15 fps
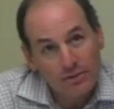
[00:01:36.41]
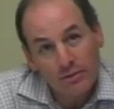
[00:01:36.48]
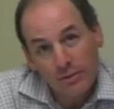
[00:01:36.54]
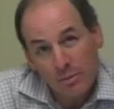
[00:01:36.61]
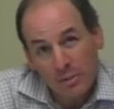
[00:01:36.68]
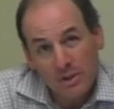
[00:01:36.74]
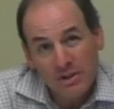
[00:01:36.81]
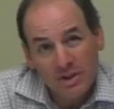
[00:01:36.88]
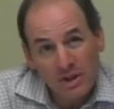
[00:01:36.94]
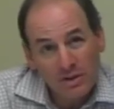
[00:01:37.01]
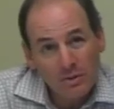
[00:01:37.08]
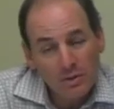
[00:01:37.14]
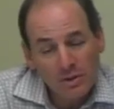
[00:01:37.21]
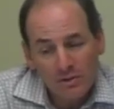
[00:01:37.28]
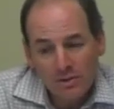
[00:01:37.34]
about
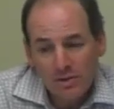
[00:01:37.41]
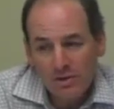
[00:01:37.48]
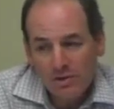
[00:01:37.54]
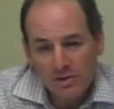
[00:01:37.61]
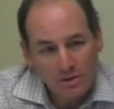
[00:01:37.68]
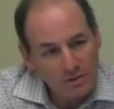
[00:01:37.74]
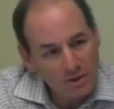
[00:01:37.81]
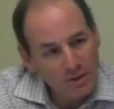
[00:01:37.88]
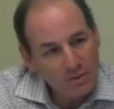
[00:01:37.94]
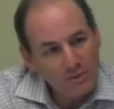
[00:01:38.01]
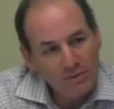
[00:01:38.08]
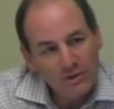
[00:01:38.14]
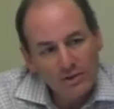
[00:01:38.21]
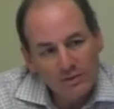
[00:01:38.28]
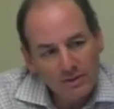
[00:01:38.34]
10, 12 years, and now
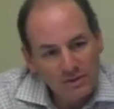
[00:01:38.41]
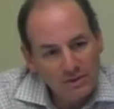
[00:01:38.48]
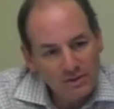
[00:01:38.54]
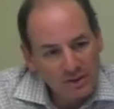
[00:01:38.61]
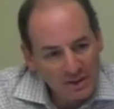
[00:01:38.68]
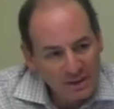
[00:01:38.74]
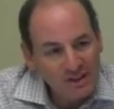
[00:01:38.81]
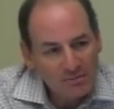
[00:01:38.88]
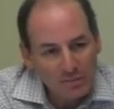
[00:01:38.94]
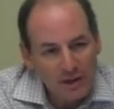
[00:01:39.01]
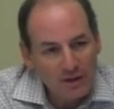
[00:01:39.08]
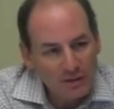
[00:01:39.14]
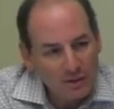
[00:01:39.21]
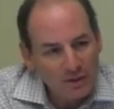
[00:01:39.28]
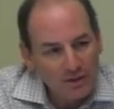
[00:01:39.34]
we've lived in
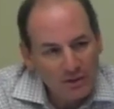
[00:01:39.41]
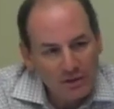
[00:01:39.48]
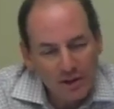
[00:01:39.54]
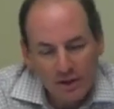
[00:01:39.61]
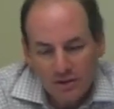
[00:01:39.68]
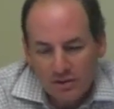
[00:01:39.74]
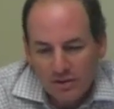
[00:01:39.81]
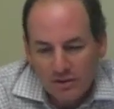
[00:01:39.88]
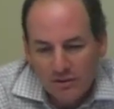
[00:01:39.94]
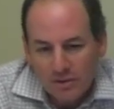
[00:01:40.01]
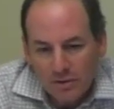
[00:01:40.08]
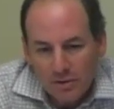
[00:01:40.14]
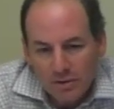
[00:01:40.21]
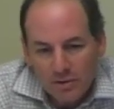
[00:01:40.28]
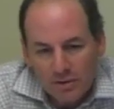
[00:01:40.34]
Palo Alto, actually,
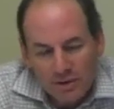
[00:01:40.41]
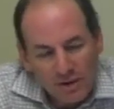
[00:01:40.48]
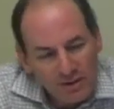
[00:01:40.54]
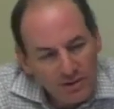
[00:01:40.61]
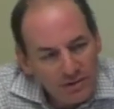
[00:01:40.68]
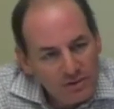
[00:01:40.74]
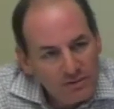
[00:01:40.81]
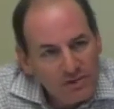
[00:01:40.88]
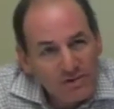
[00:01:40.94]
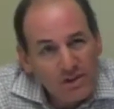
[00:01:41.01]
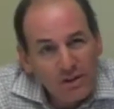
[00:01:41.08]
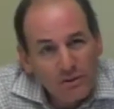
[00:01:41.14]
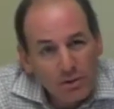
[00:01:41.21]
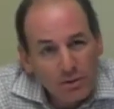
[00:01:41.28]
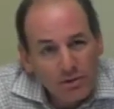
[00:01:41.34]
for the last
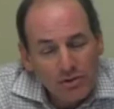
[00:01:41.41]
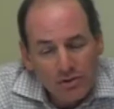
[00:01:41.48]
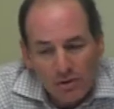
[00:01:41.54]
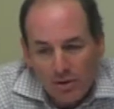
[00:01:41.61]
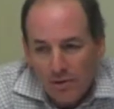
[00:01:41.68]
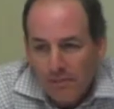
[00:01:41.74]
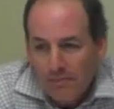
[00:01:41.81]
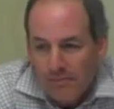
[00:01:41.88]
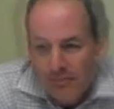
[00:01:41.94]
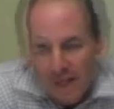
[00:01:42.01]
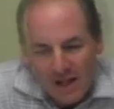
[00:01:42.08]
7 or so.